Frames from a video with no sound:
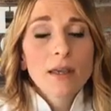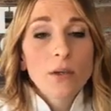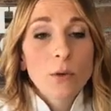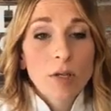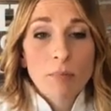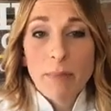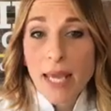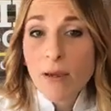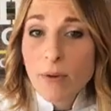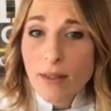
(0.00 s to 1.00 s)
You can
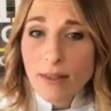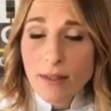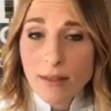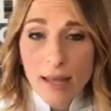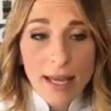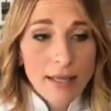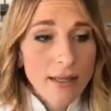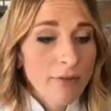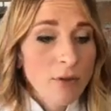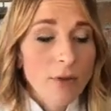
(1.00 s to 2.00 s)
bake with, like
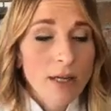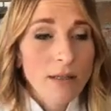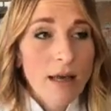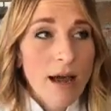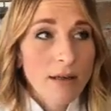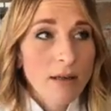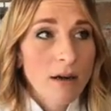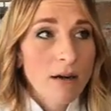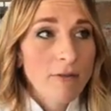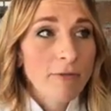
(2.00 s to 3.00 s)
if you get a lot
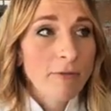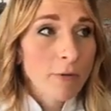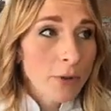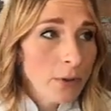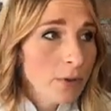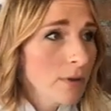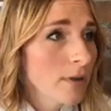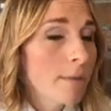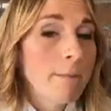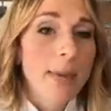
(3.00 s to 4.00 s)
of fruit,
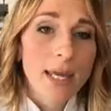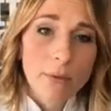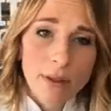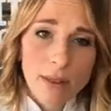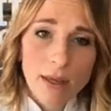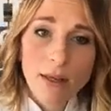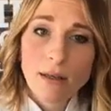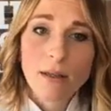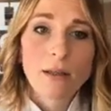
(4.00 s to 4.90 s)
bake with it.